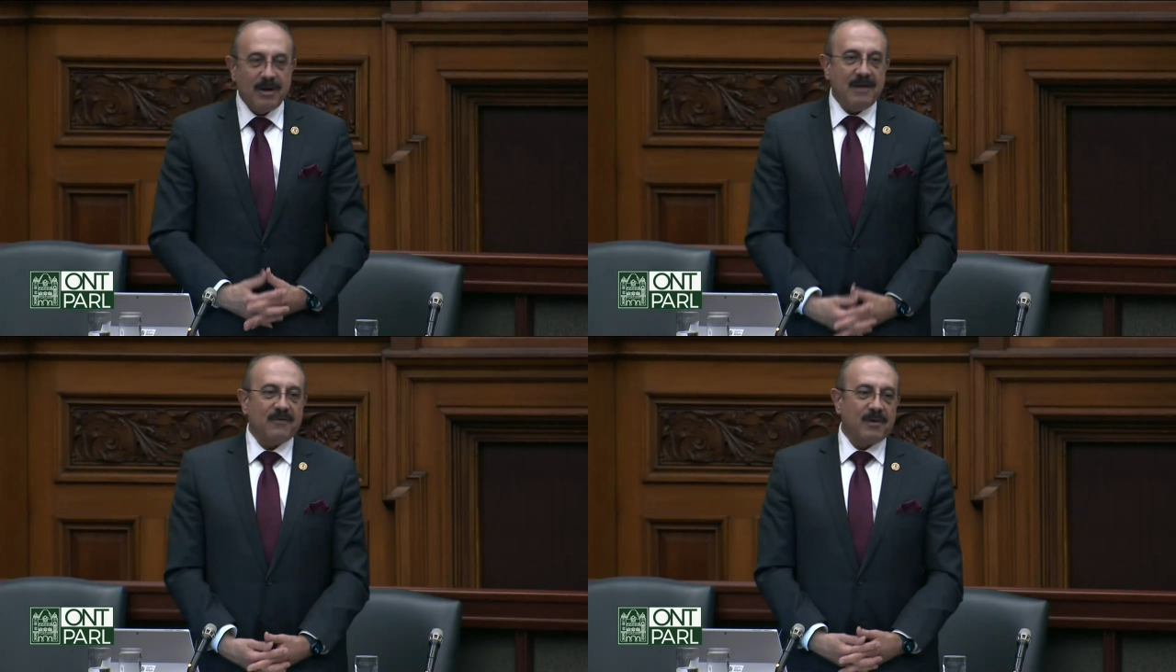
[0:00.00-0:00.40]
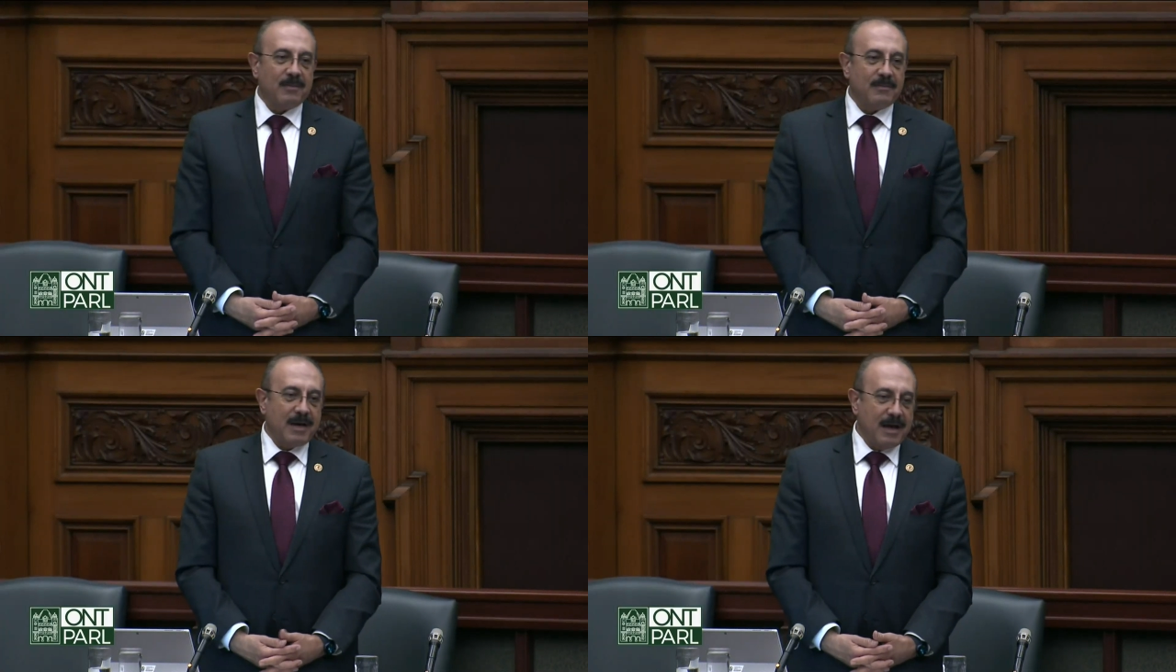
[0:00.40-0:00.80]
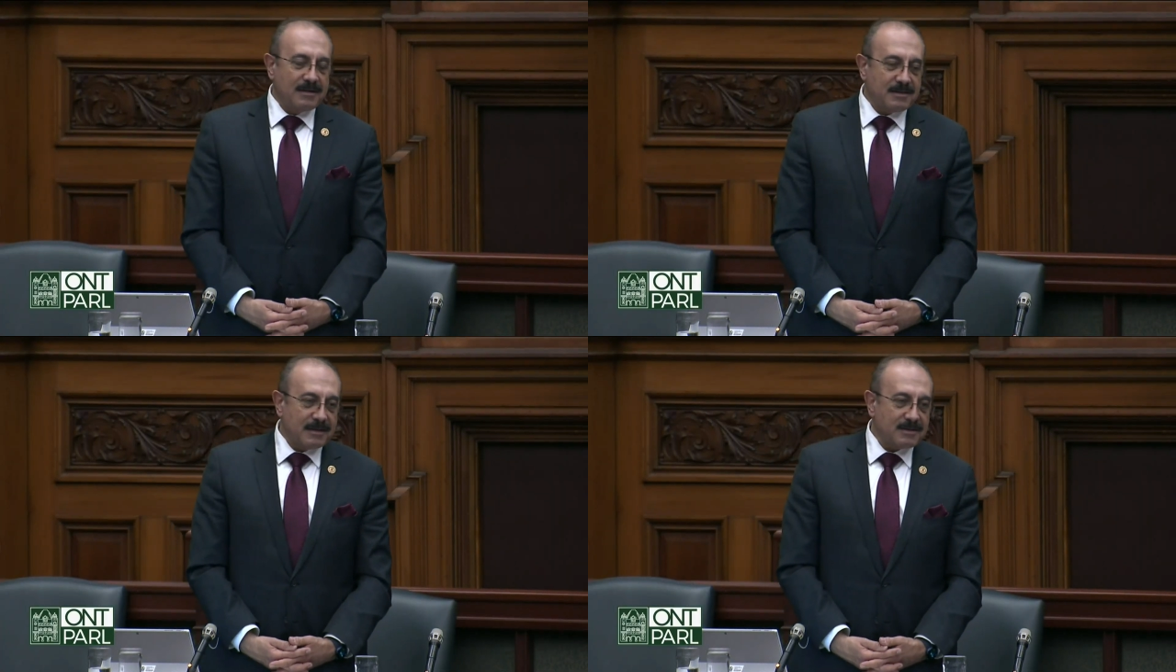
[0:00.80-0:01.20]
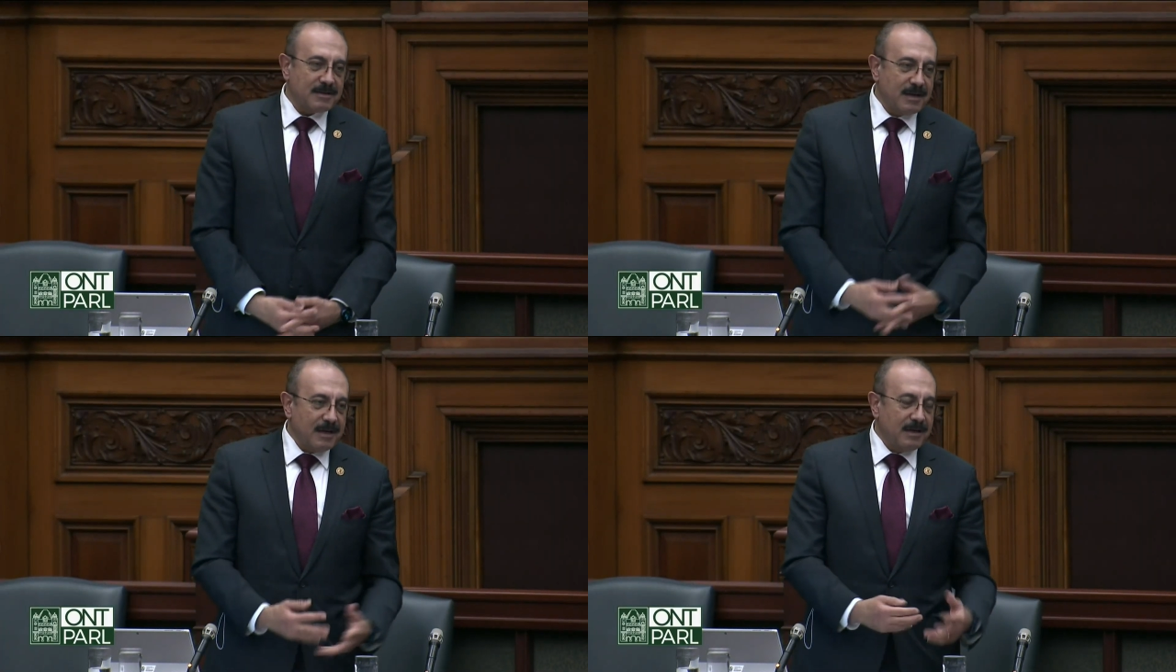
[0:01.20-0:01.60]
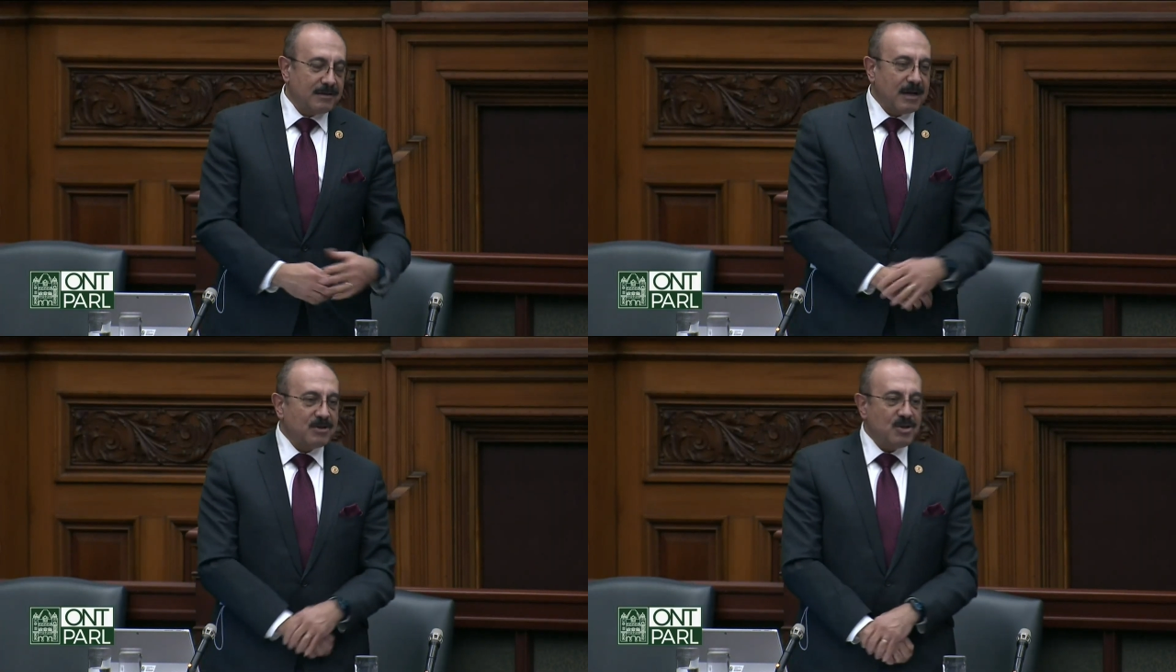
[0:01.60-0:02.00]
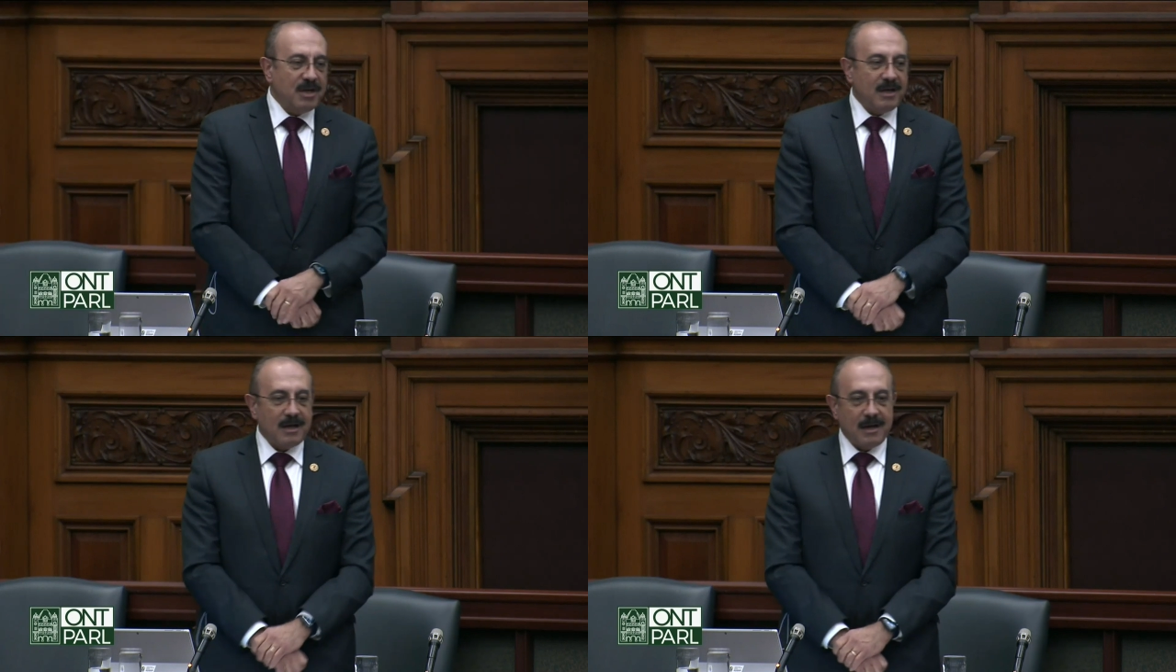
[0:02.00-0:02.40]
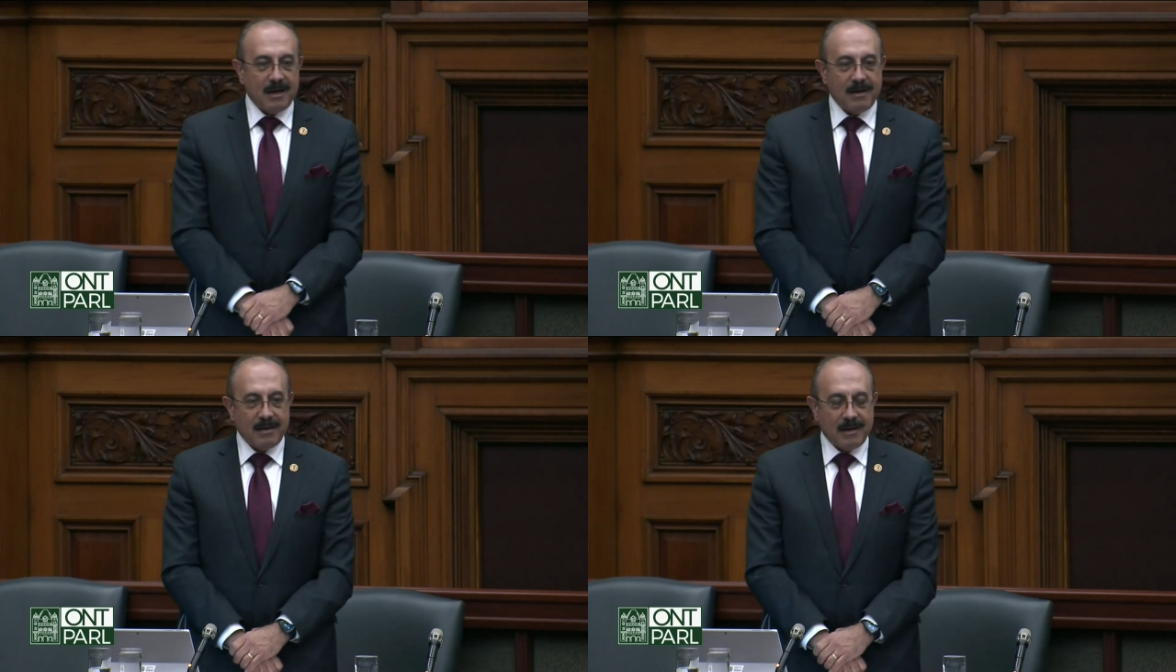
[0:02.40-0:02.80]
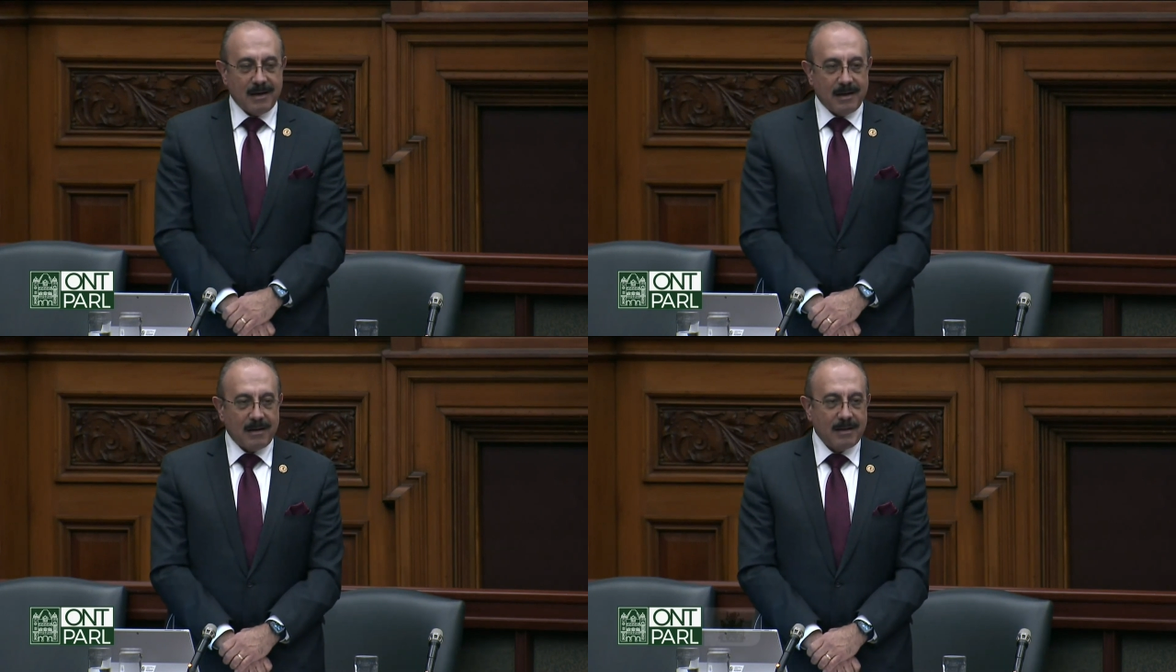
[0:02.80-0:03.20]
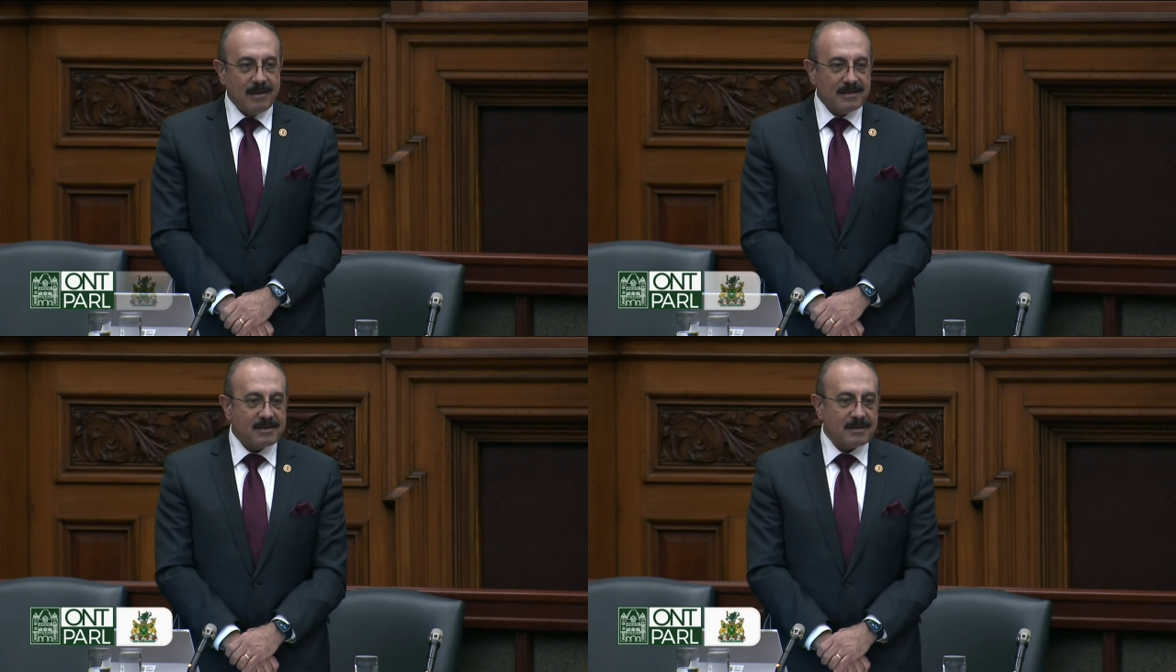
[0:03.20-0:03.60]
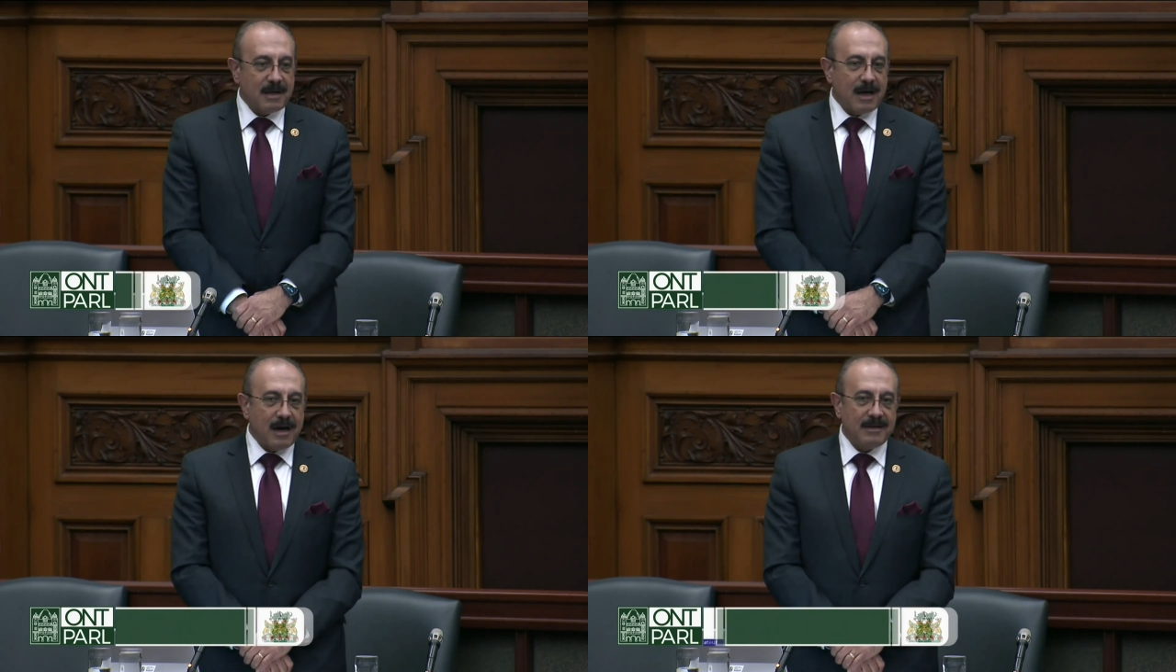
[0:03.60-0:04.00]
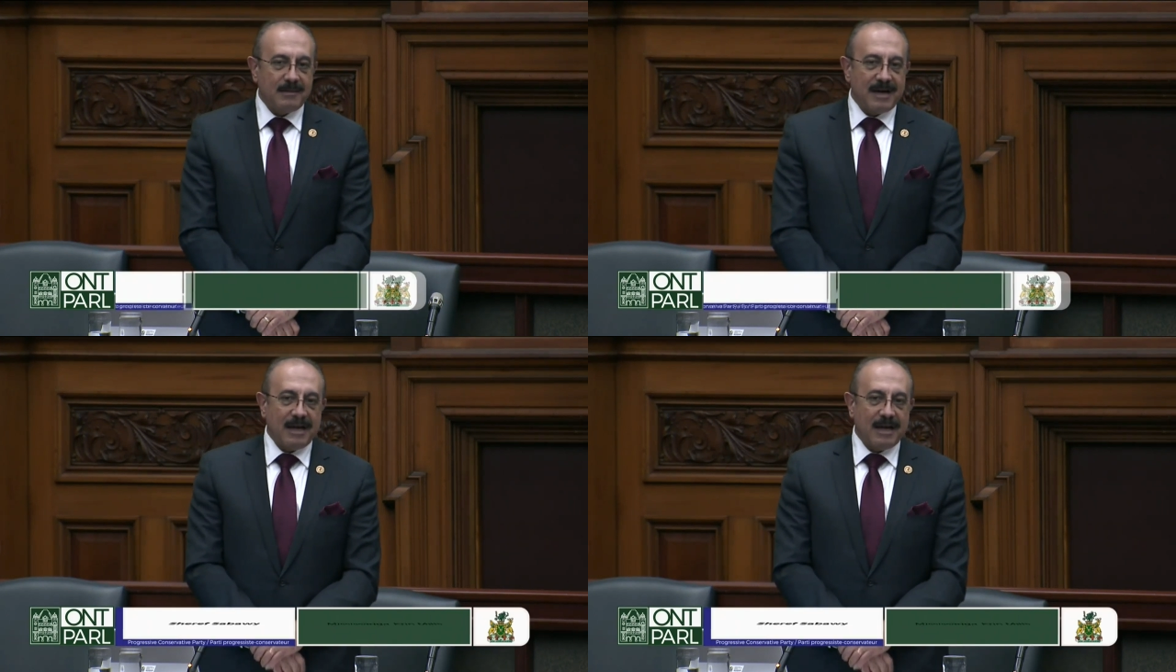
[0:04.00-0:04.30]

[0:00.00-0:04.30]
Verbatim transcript: colleague from Essex uh, and touching uh, uh on this uh, item.